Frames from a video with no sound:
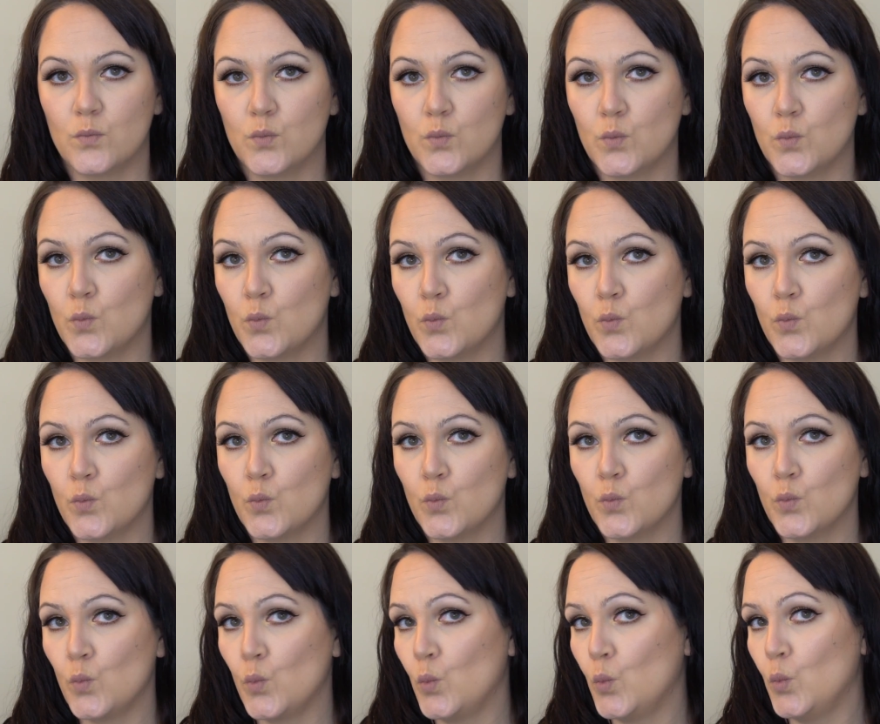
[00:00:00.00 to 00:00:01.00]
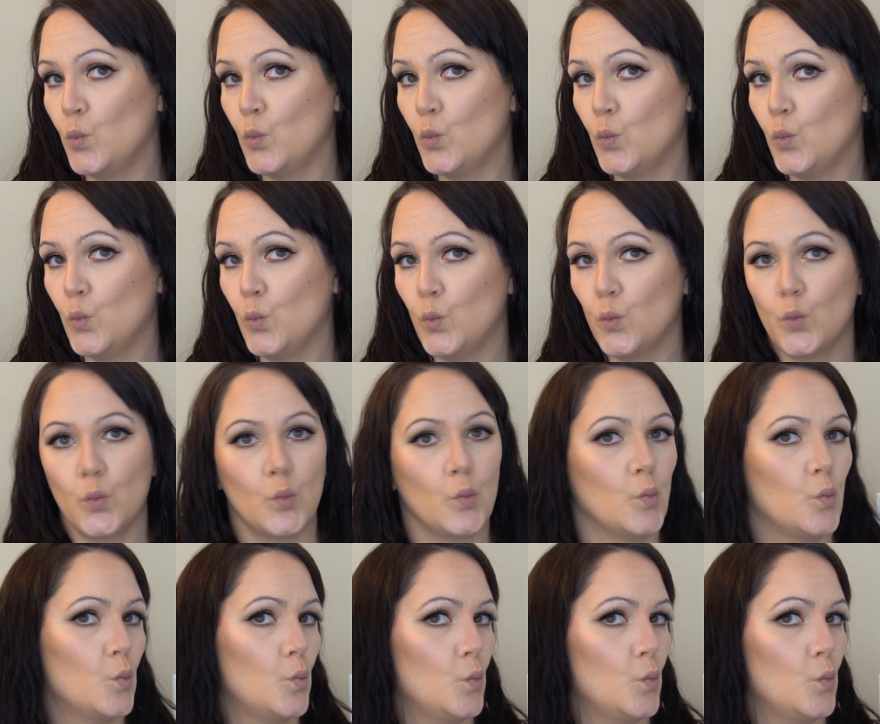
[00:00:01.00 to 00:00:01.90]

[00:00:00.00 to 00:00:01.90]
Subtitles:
(no one is talking)